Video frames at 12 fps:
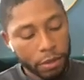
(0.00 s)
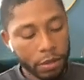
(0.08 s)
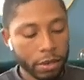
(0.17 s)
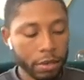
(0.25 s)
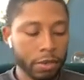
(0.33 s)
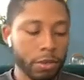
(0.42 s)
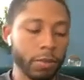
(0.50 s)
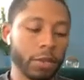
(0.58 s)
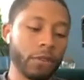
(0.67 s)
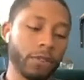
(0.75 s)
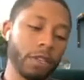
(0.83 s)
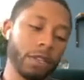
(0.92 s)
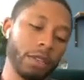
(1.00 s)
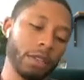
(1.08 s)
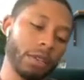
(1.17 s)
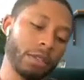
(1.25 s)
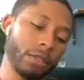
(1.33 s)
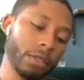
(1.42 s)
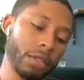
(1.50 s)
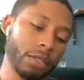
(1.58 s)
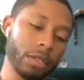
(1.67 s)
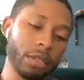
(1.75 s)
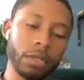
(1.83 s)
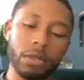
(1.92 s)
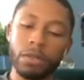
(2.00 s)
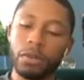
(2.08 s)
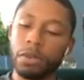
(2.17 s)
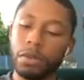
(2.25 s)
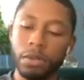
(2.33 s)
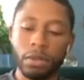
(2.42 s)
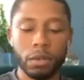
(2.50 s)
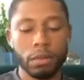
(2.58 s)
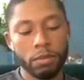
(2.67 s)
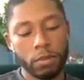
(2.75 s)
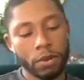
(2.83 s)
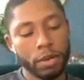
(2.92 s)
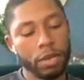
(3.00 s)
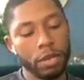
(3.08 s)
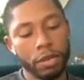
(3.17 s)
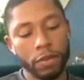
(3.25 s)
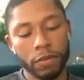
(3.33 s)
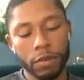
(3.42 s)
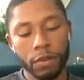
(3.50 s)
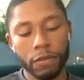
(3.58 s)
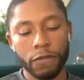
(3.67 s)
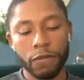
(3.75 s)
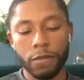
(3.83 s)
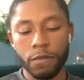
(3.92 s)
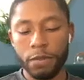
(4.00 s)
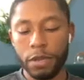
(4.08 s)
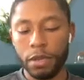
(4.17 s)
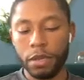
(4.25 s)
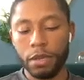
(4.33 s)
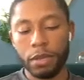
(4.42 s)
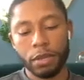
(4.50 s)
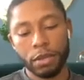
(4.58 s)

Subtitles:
Cut a little bit off the end there, so that's a little more even for me.